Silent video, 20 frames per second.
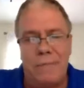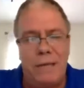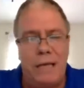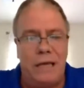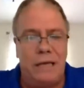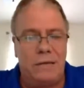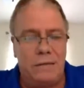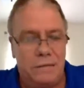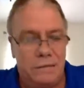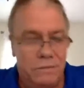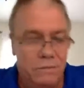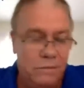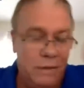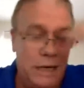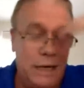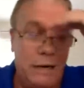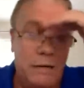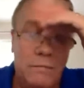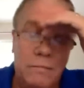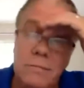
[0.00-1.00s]
Yeah, man.
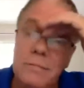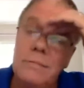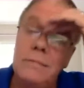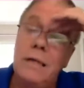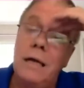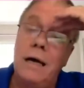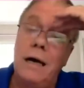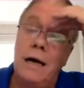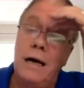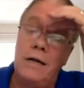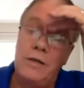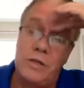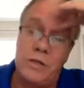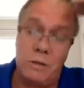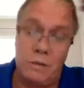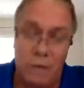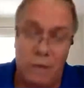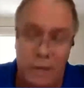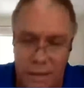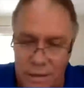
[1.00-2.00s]
Wow.
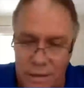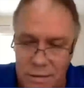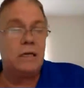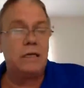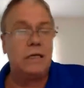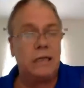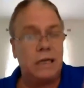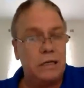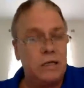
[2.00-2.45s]
Joy.